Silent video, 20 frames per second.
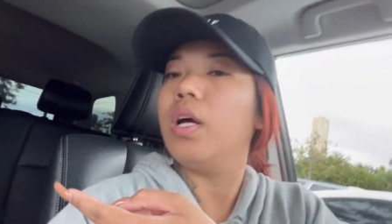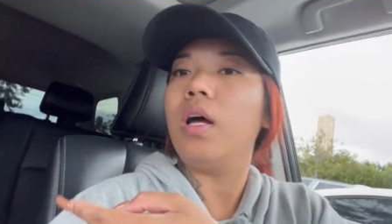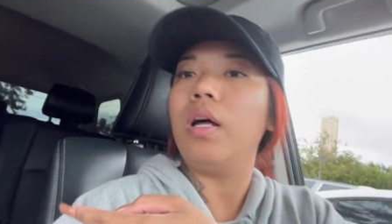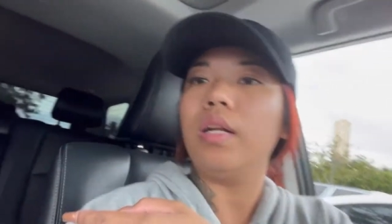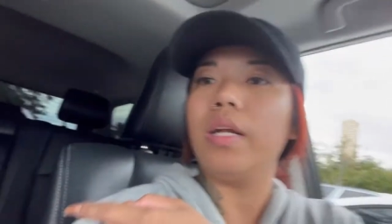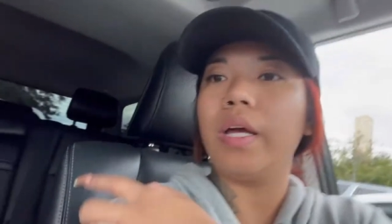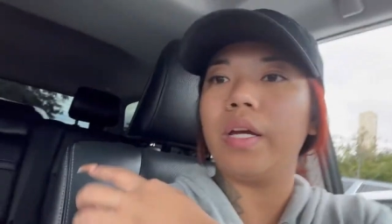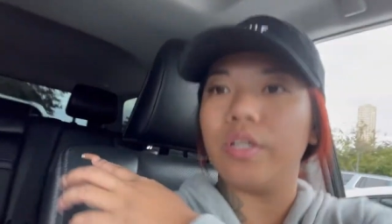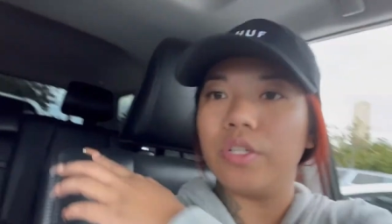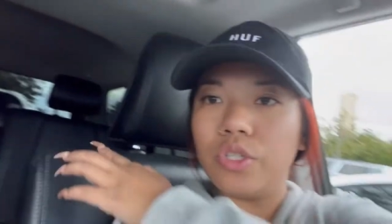
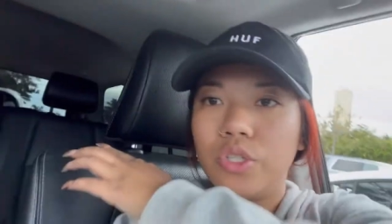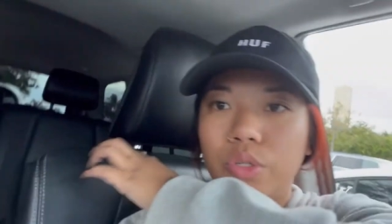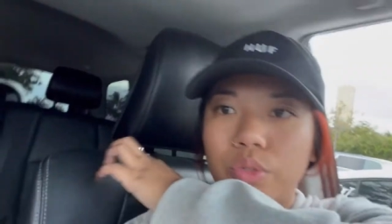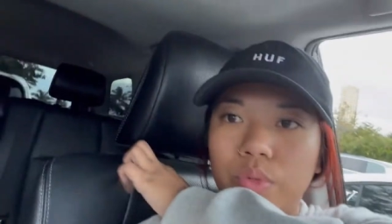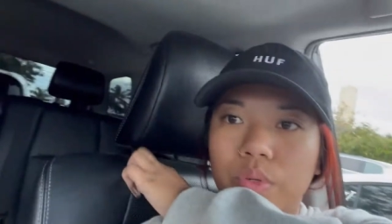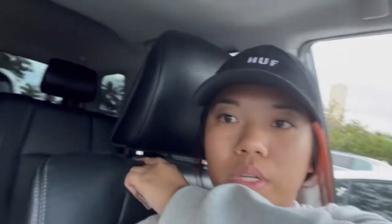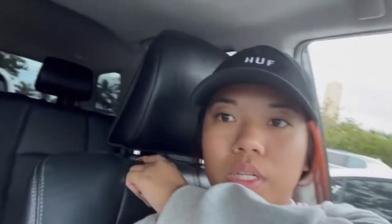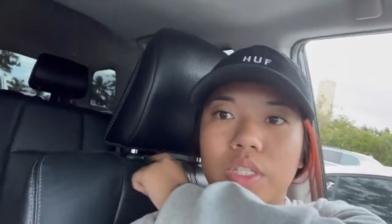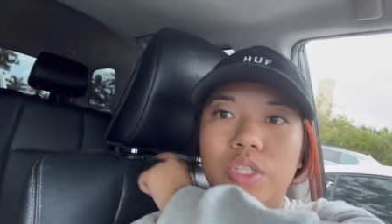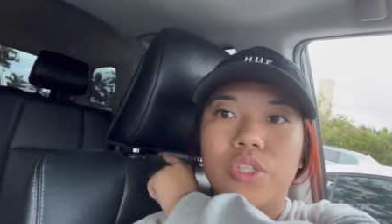like to
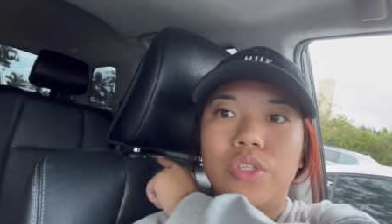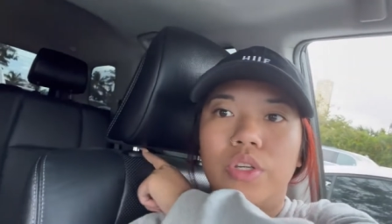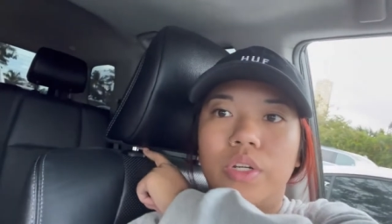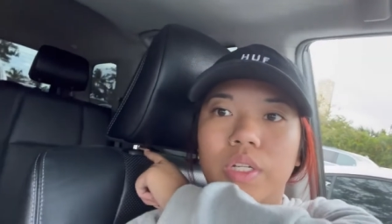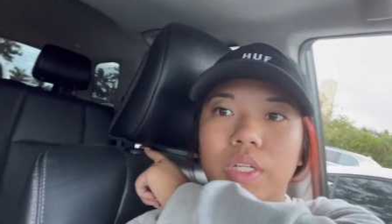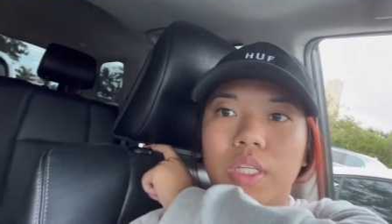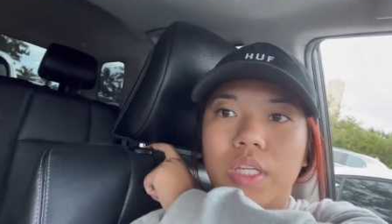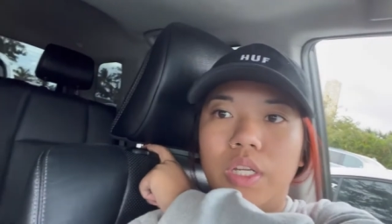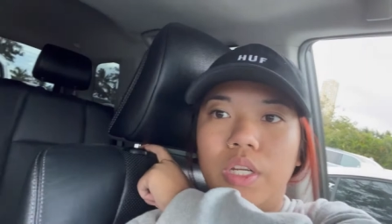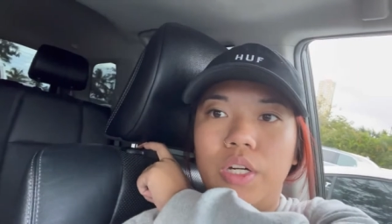insert
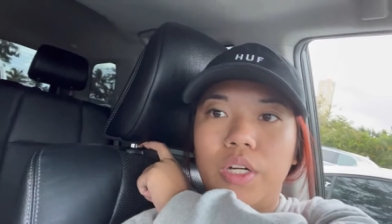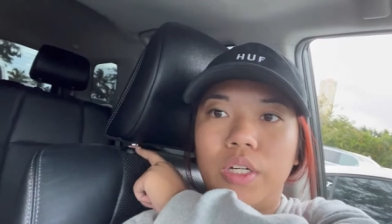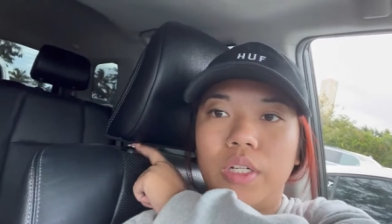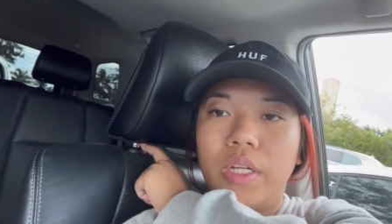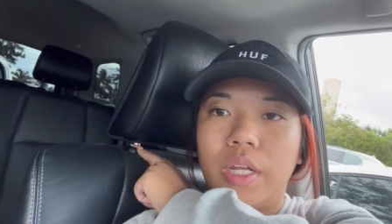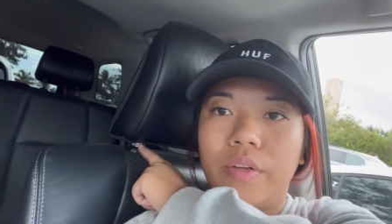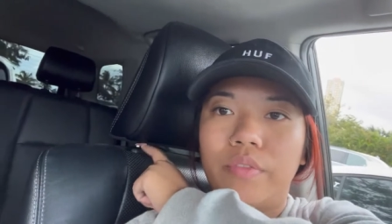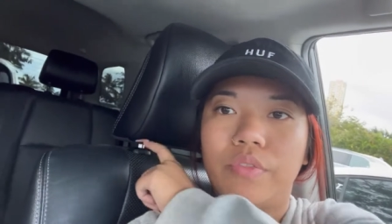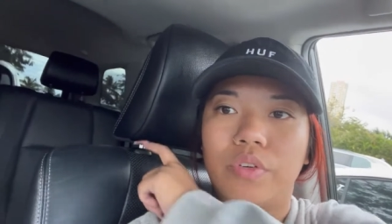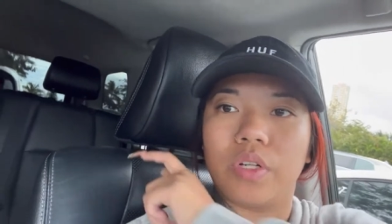here,
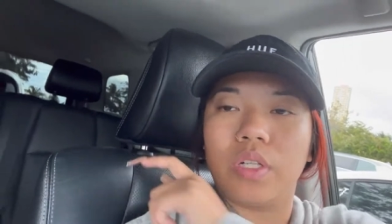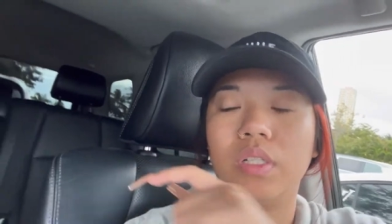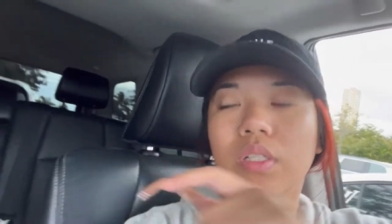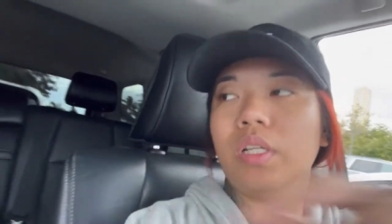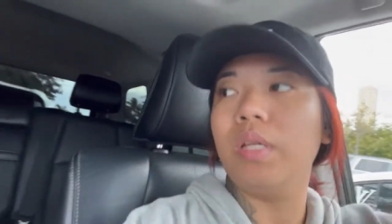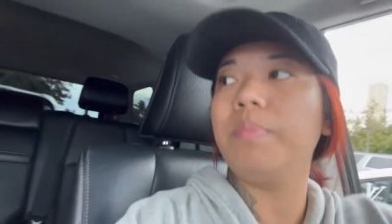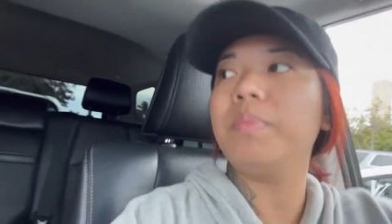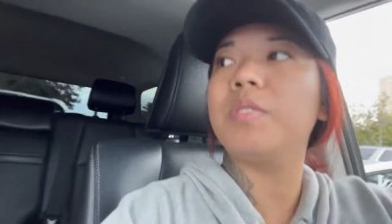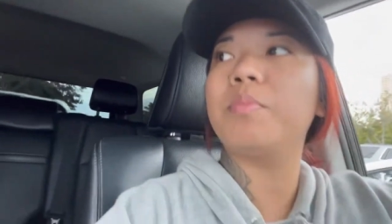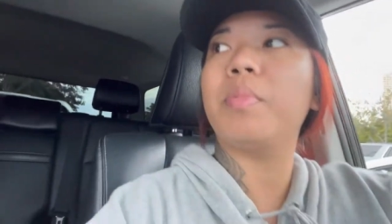like for
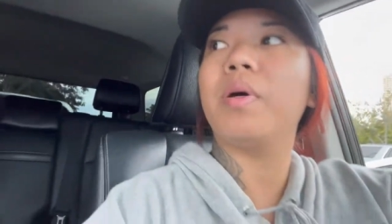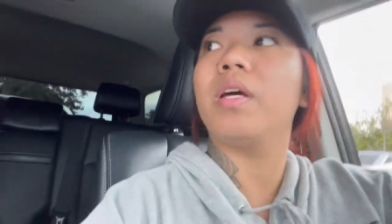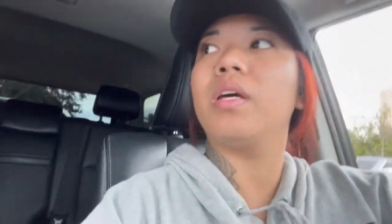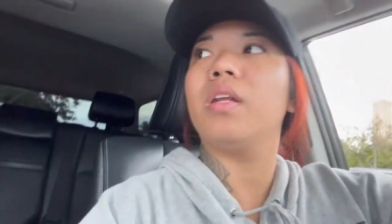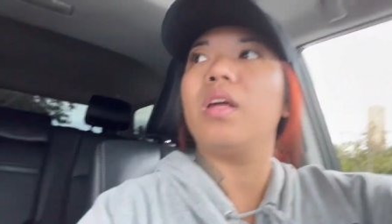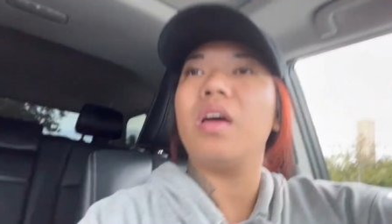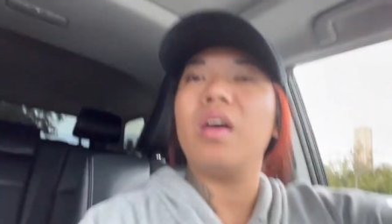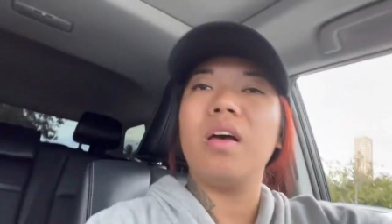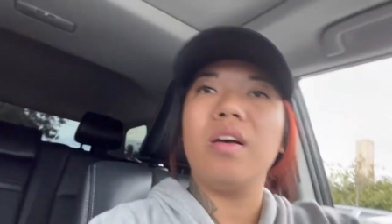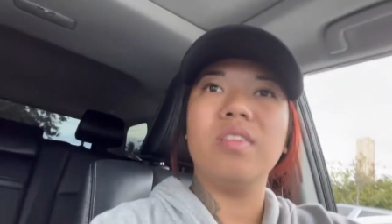clips, but I